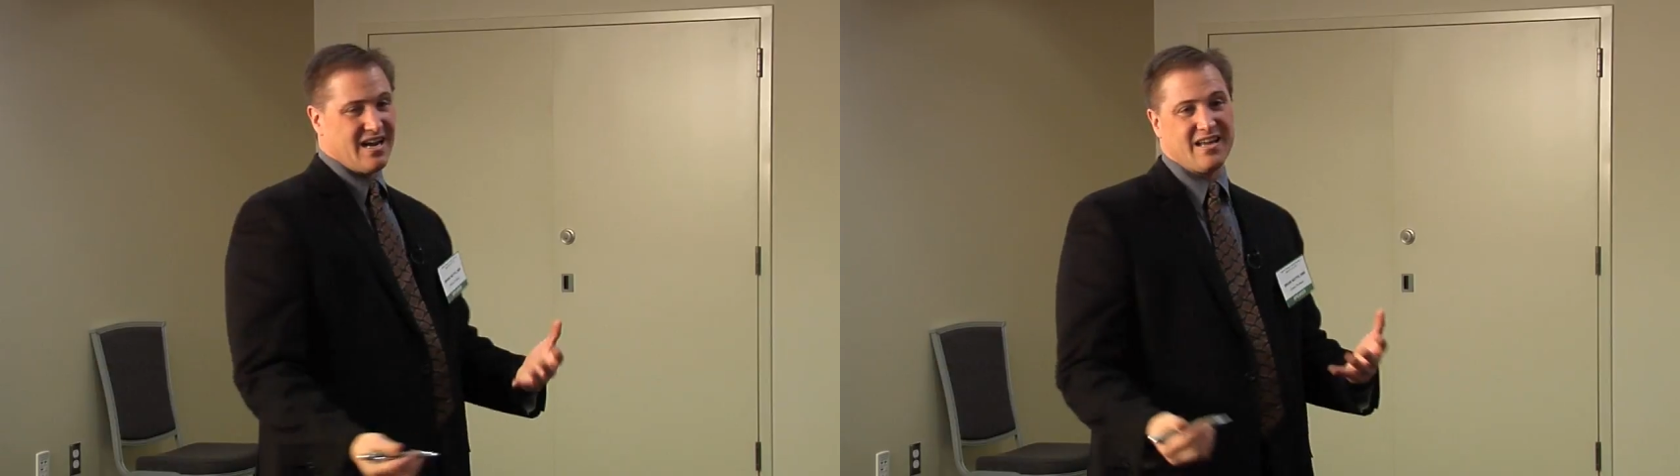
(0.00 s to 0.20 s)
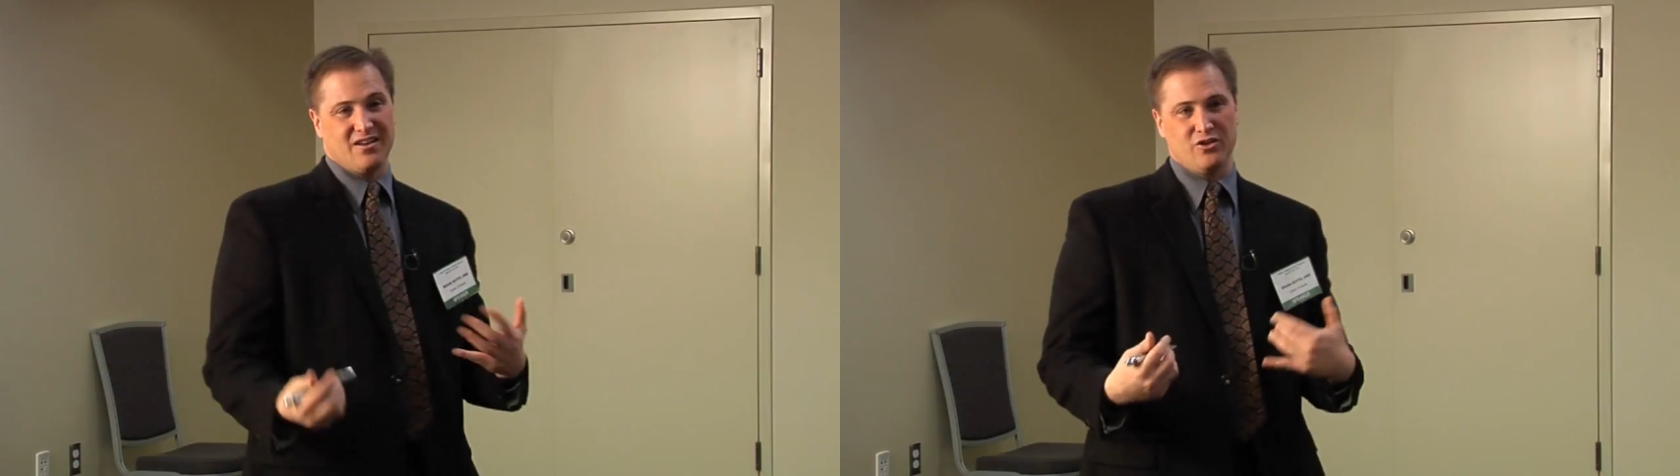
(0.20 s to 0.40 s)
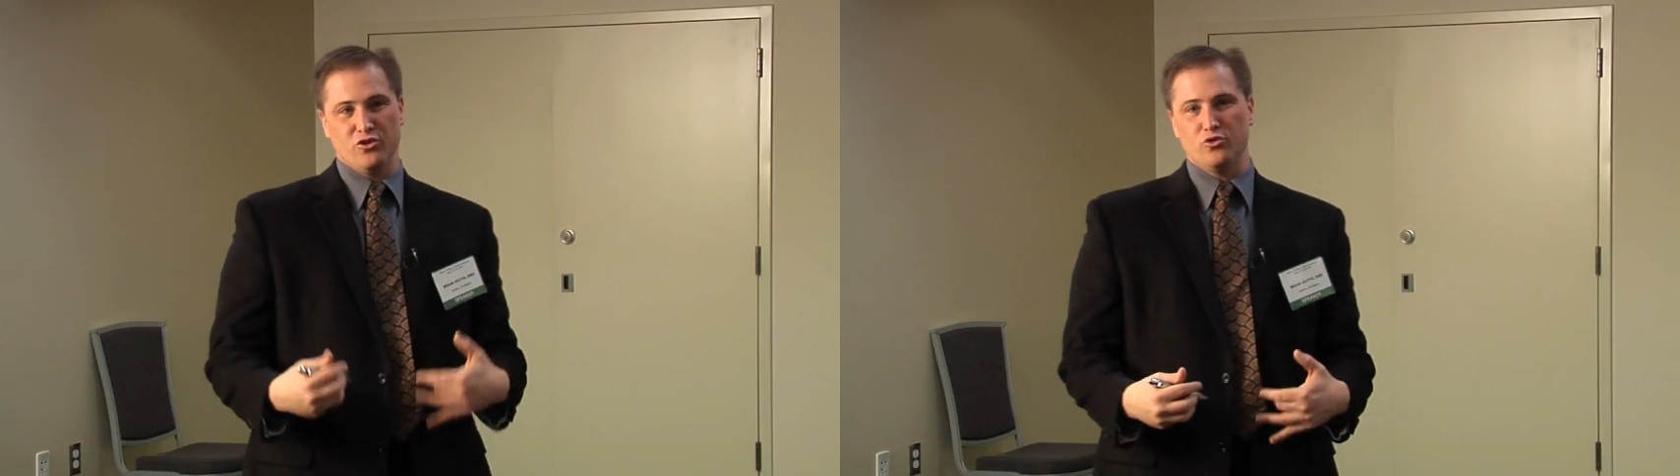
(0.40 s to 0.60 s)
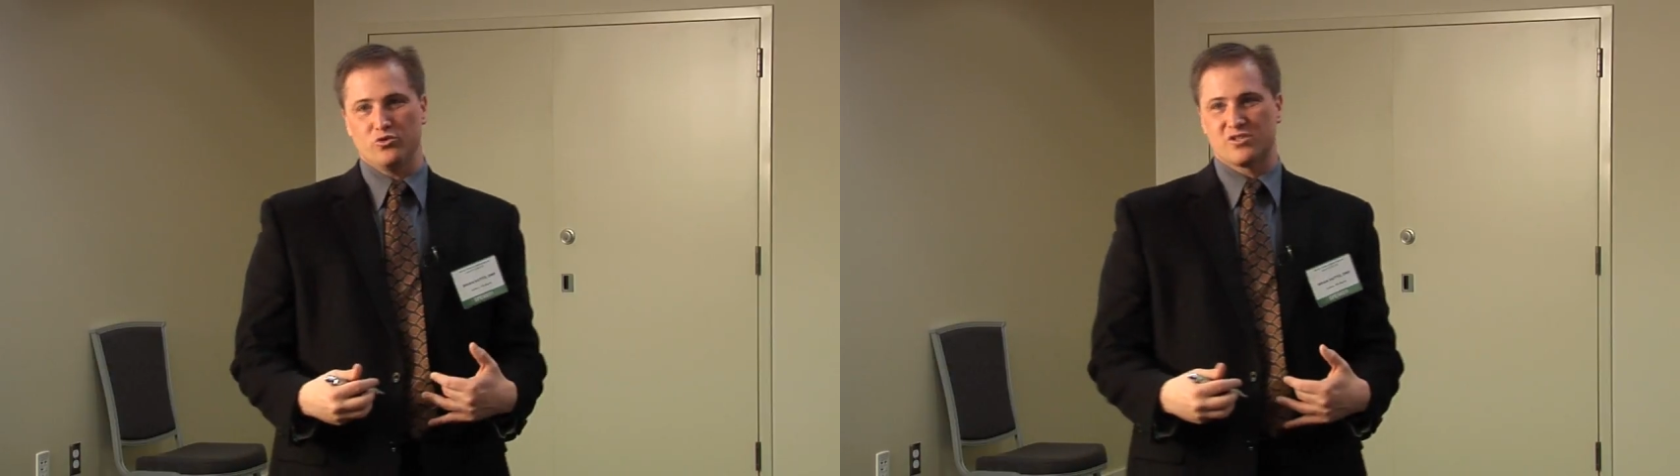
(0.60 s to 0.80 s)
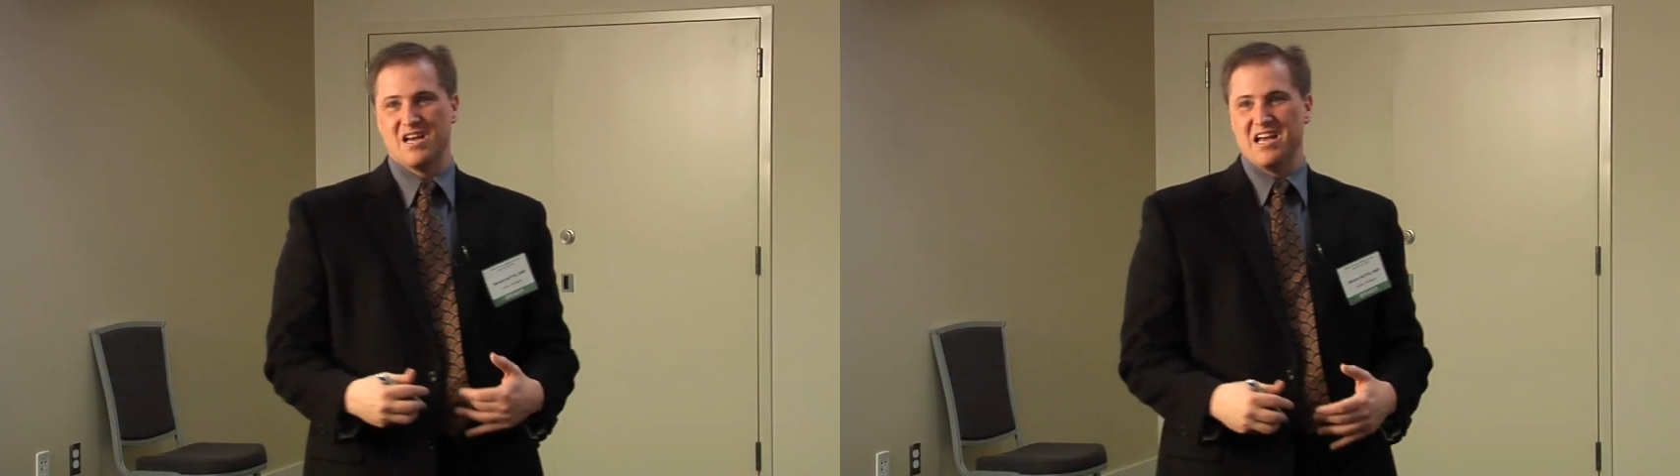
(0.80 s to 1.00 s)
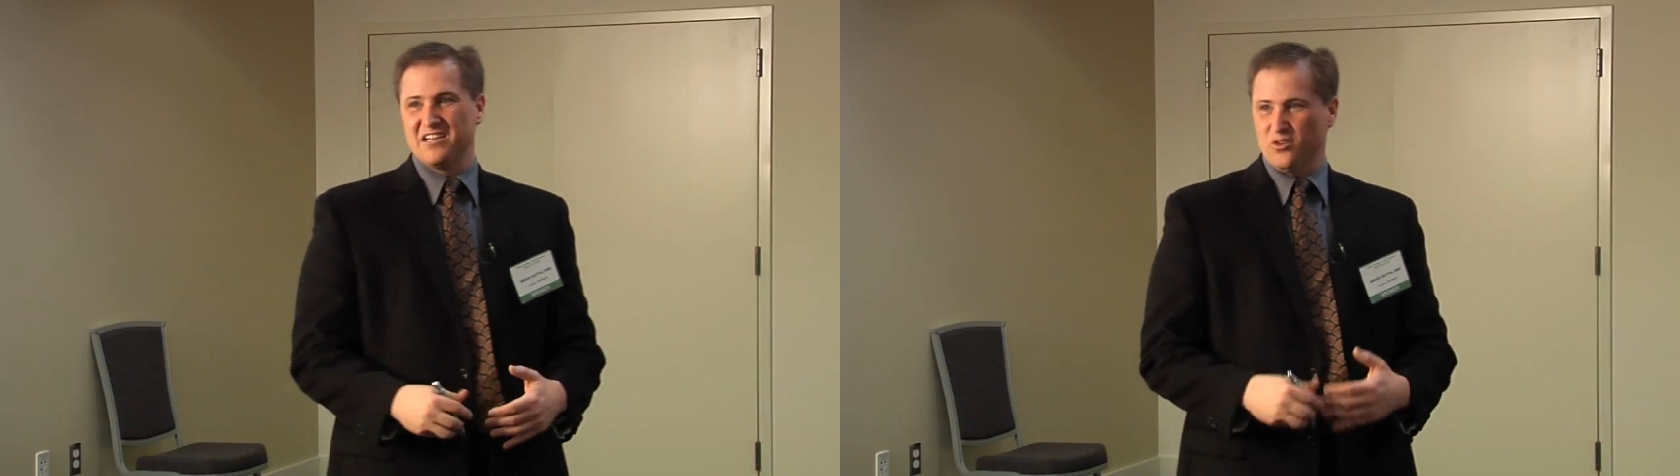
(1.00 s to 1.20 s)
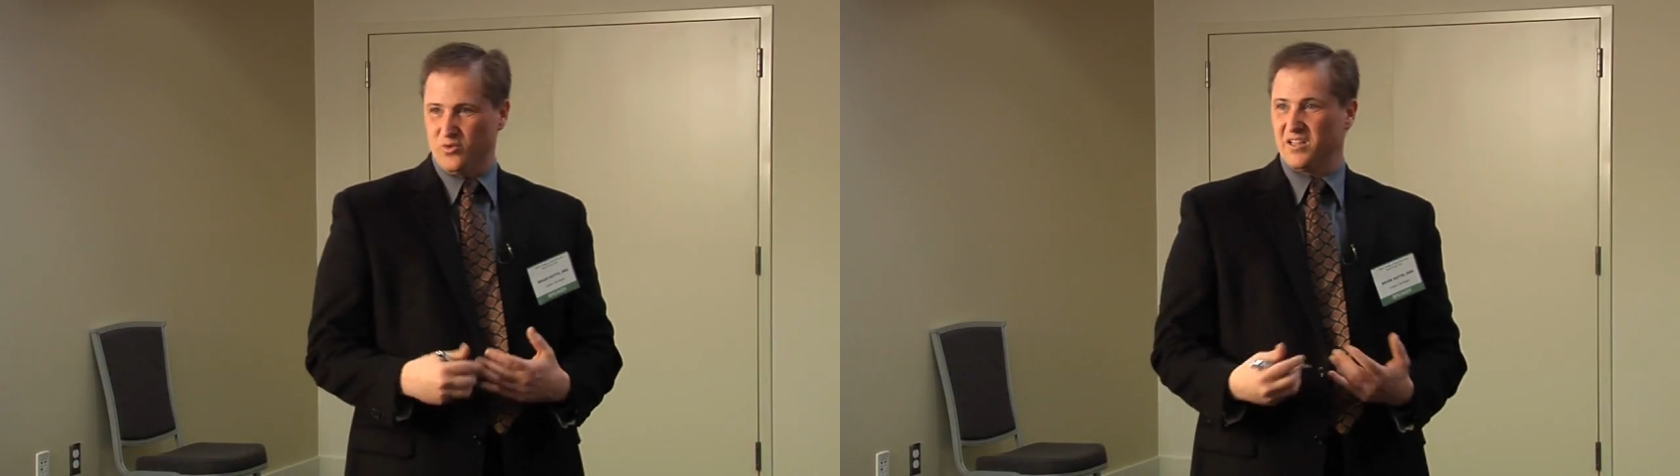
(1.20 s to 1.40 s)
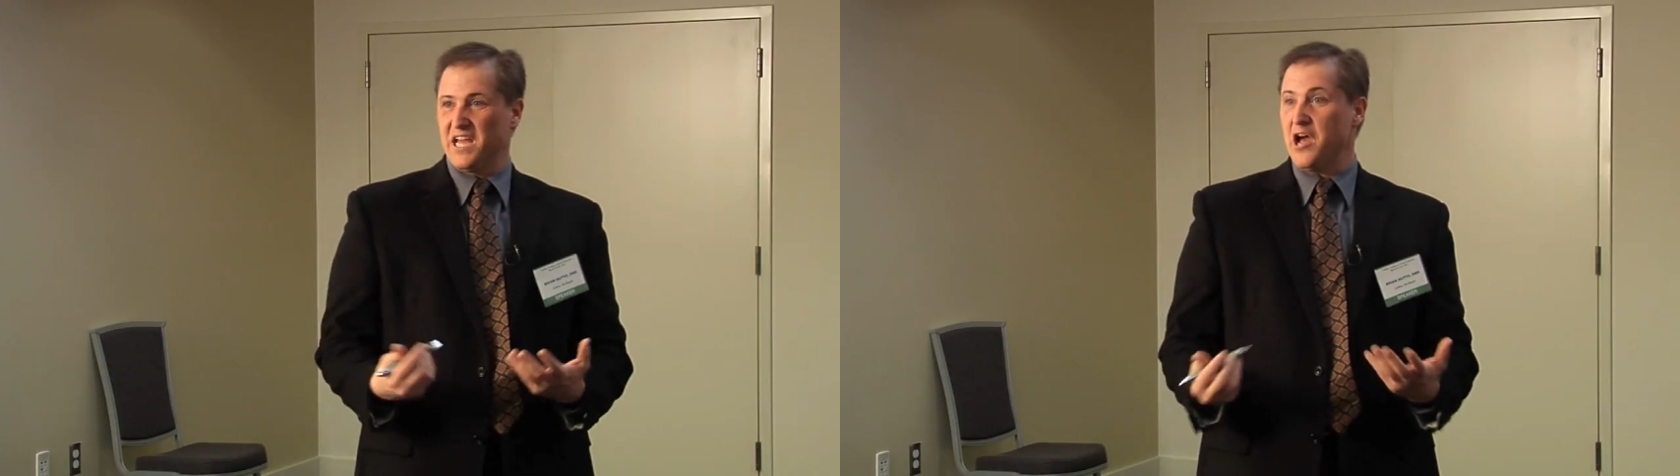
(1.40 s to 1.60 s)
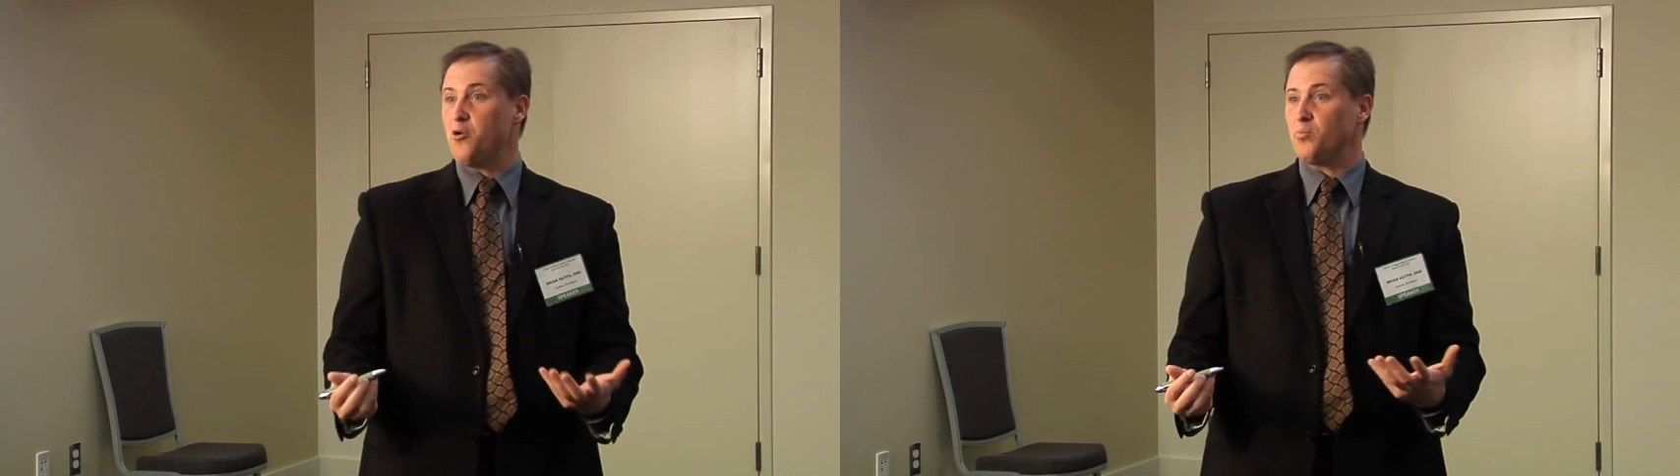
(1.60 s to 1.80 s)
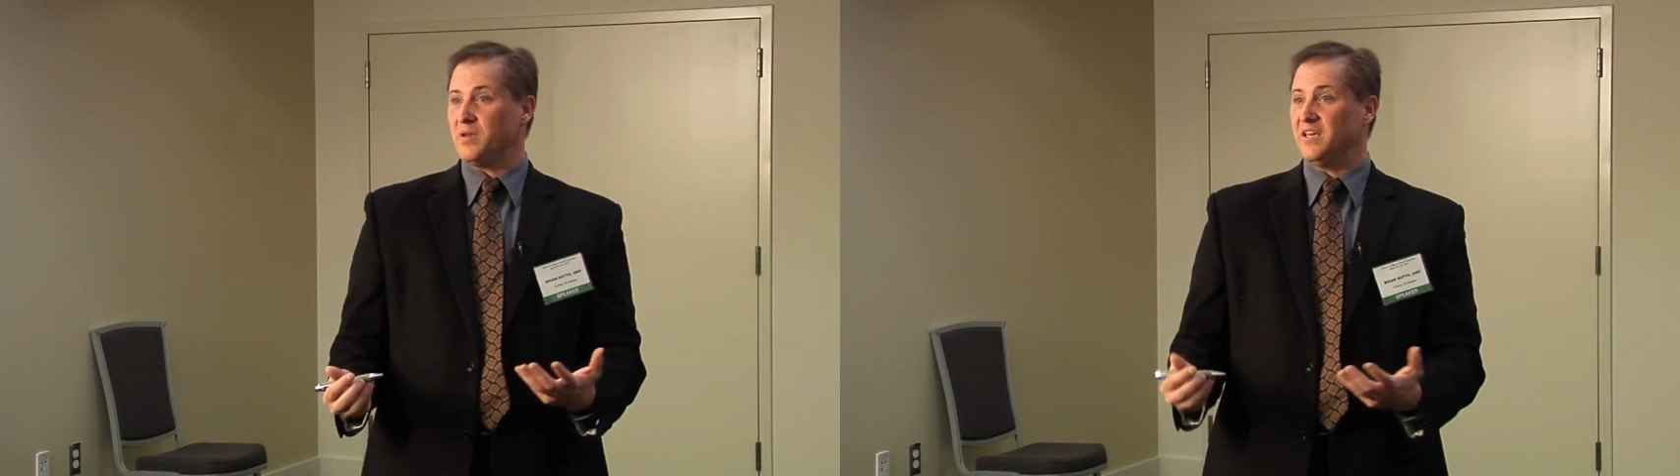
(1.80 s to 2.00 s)
that I can use to really
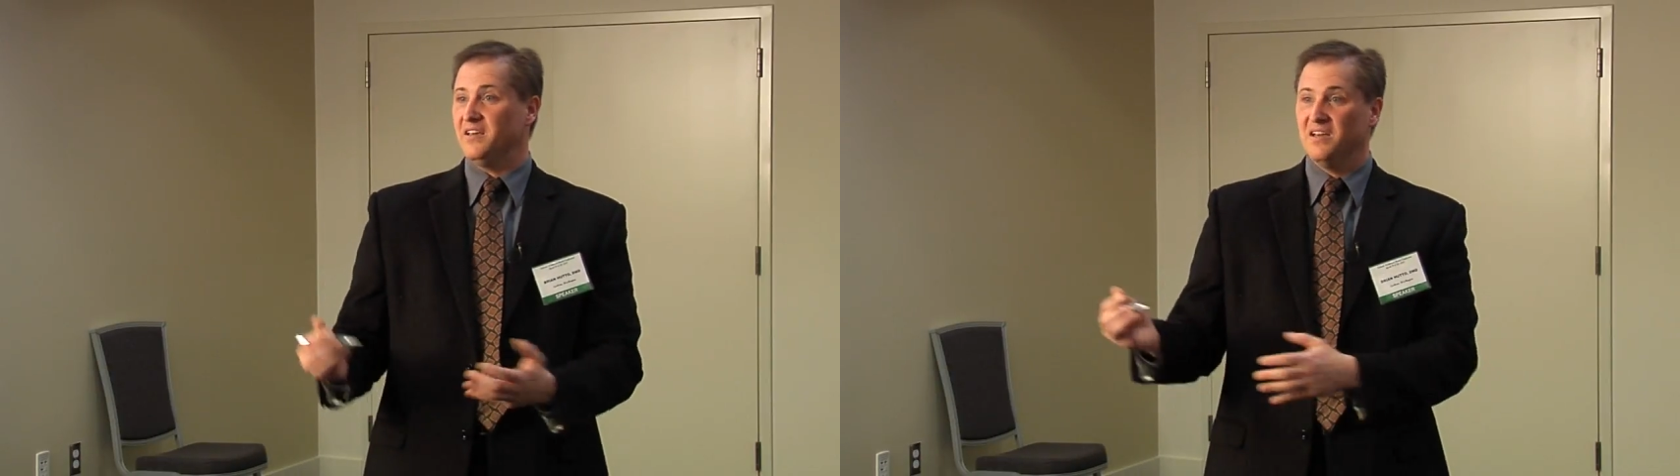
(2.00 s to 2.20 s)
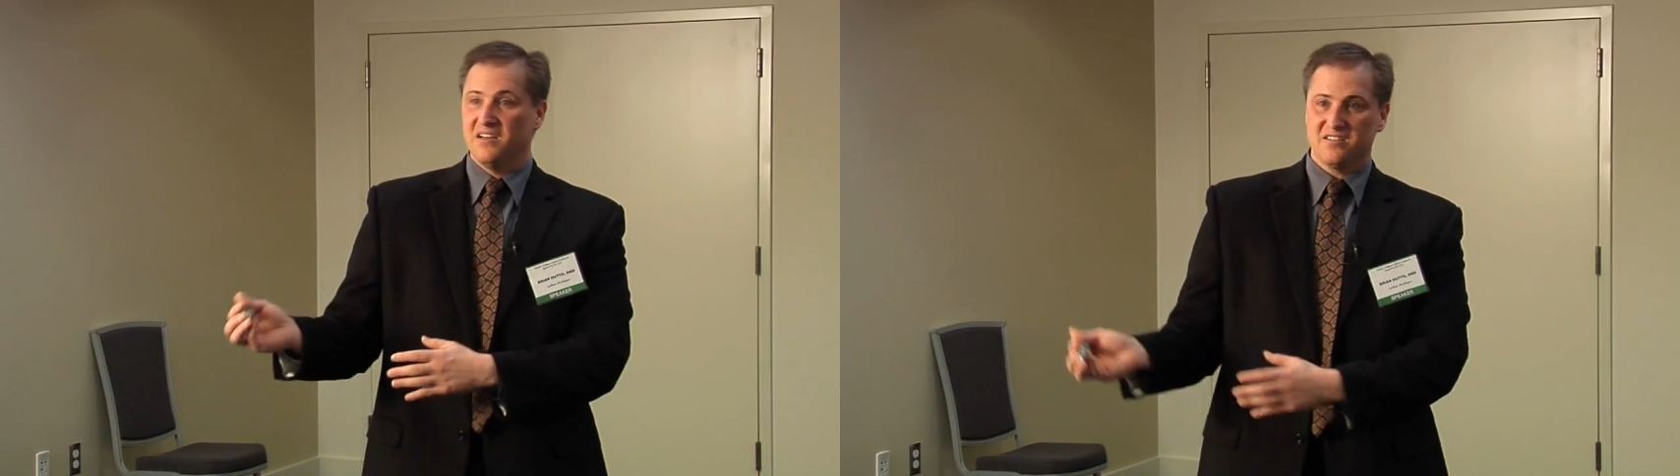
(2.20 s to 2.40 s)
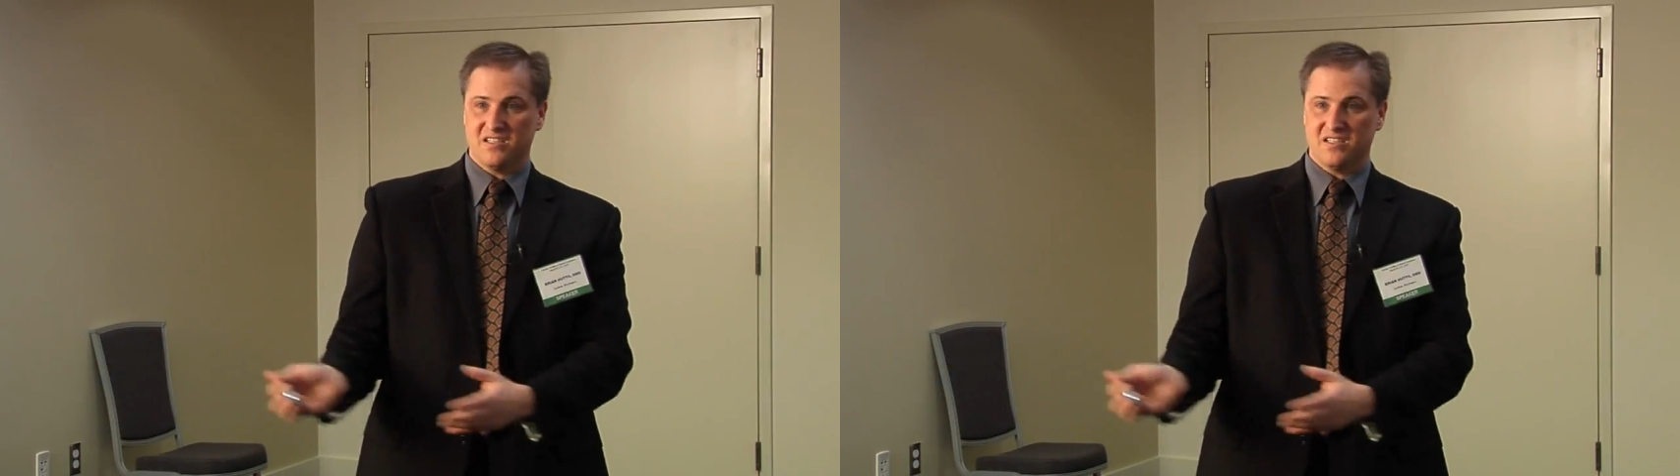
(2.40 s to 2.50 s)
help me